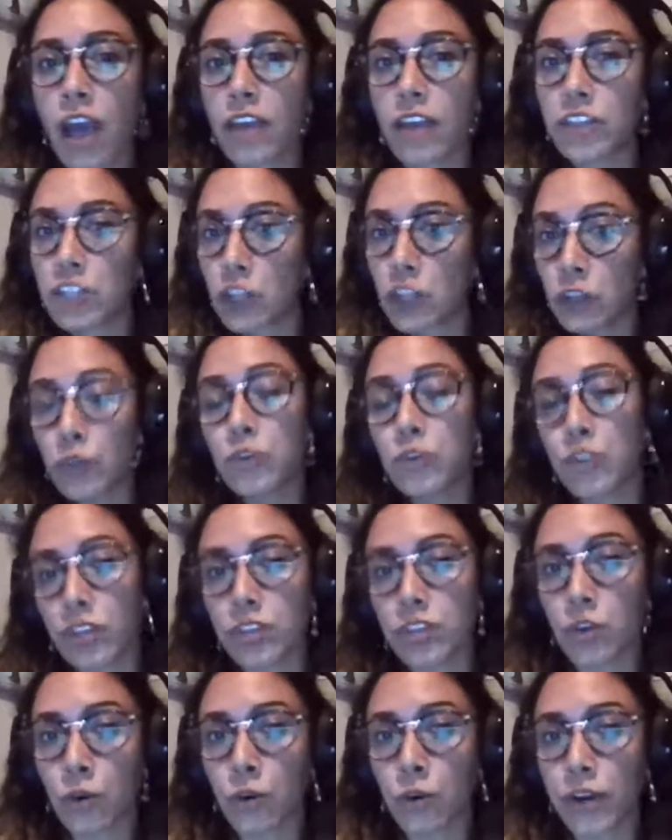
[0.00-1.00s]

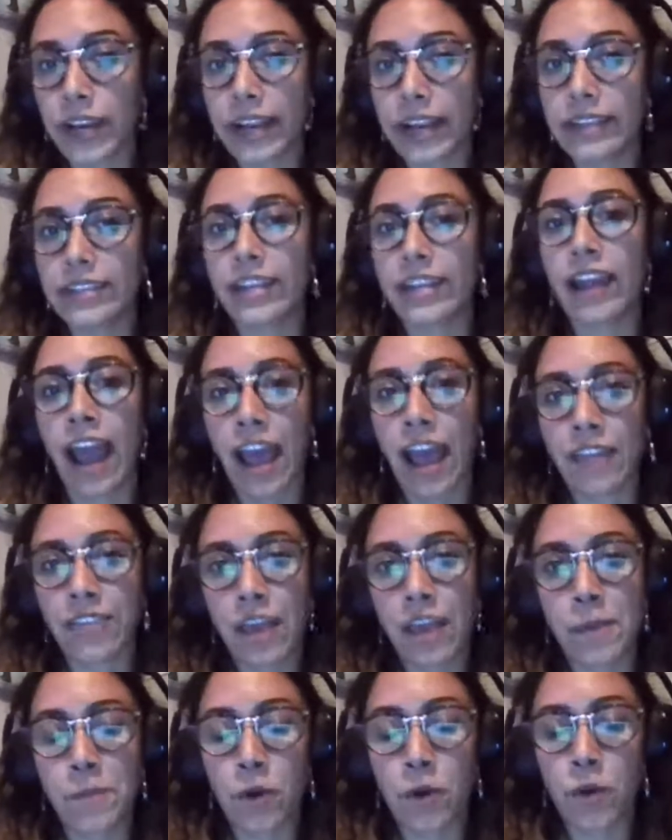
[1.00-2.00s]
solutions oriented at
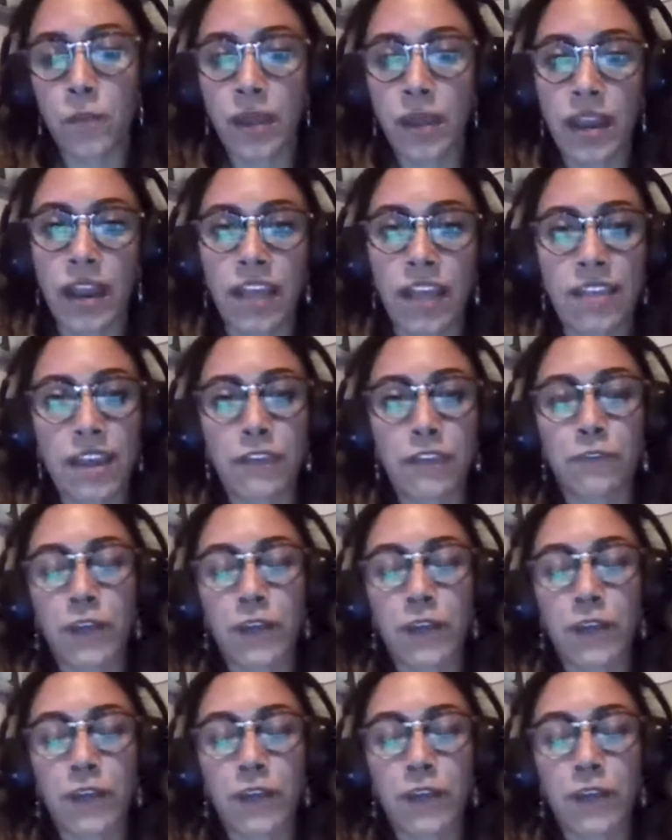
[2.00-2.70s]
that moment. And then if